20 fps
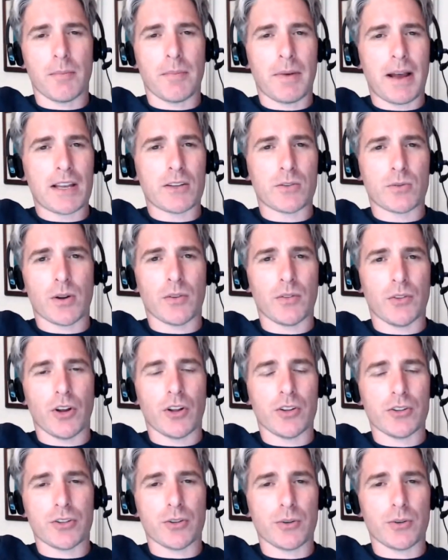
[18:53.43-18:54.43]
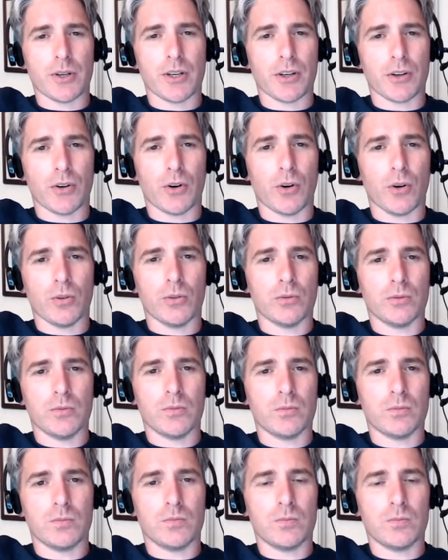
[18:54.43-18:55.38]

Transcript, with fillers: so I may as well not do it at all.